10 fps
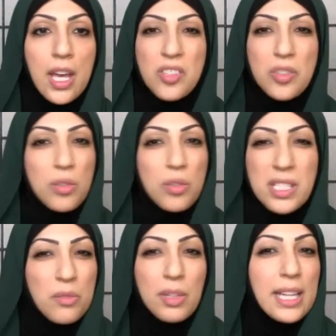So there
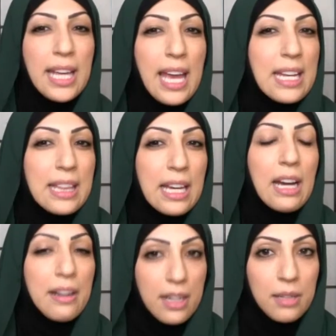wasn't really anything
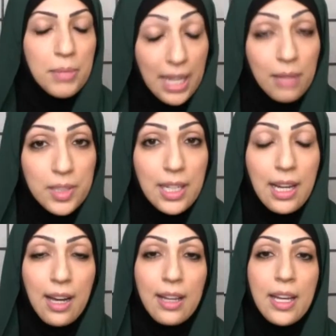haram, alhamdulillah.